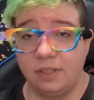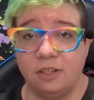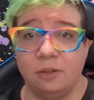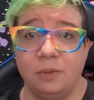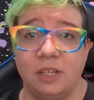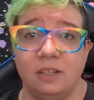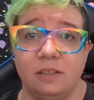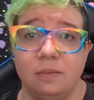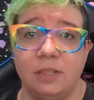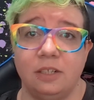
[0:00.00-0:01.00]
we
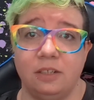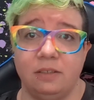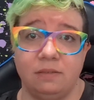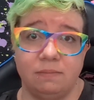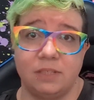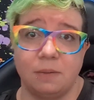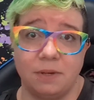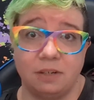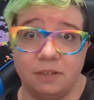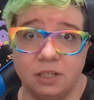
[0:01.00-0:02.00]
gotta
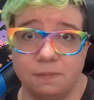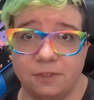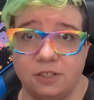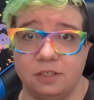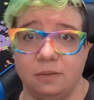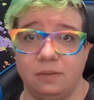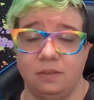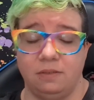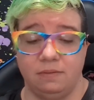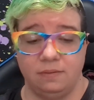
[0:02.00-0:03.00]
step out of our comfort
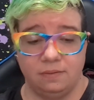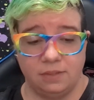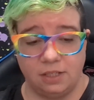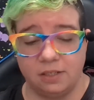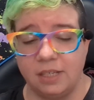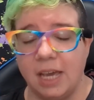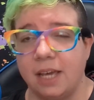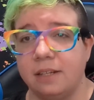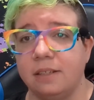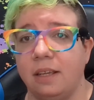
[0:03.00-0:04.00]
zone. And
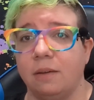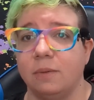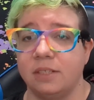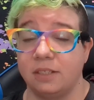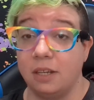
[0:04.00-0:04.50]
again, it was